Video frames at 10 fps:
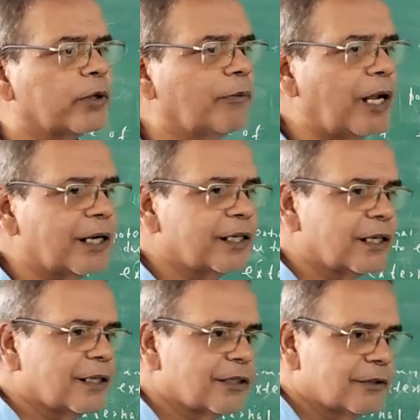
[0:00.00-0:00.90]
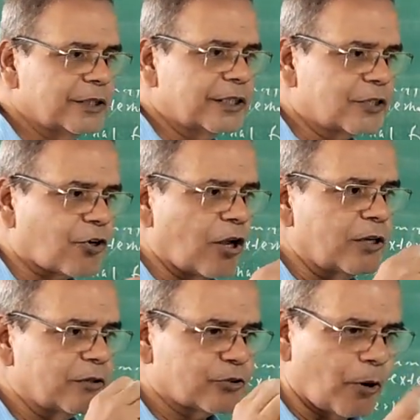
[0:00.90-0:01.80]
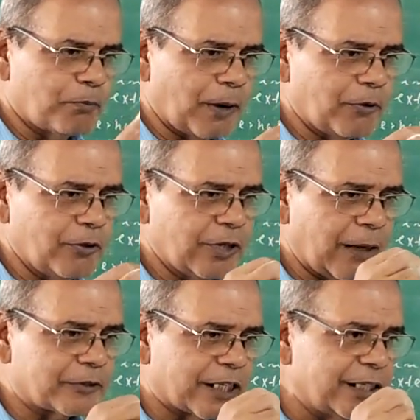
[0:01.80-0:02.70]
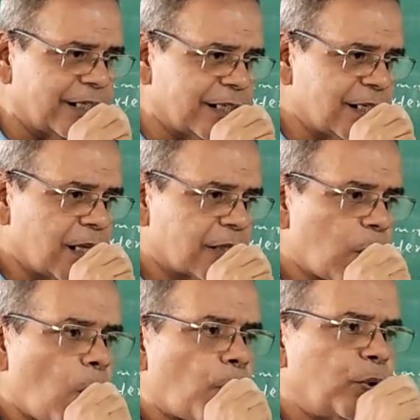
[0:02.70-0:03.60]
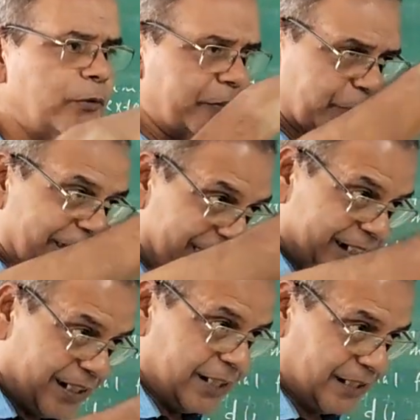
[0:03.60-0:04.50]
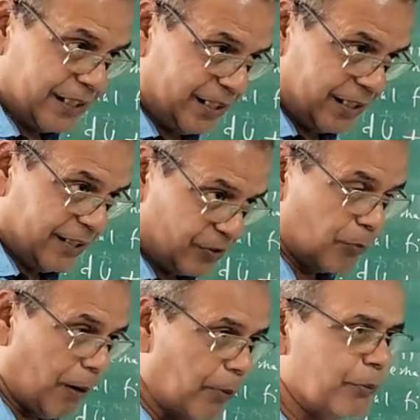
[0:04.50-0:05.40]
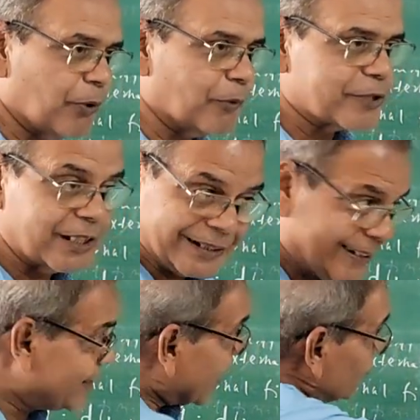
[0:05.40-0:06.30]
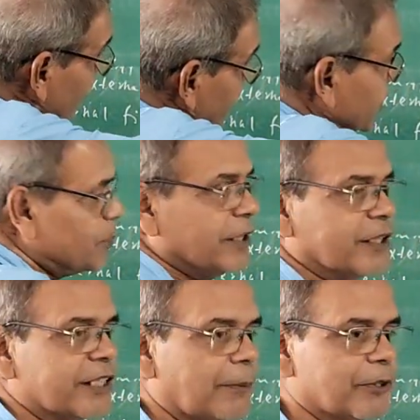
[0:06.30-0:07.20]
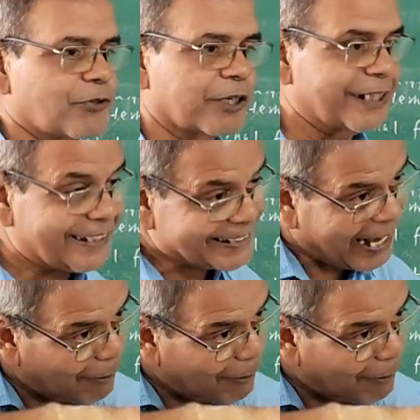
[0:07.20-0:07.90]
Remember, with soap bubble, I have said, you create soap bubble formation. This is actually this field, surface work. That is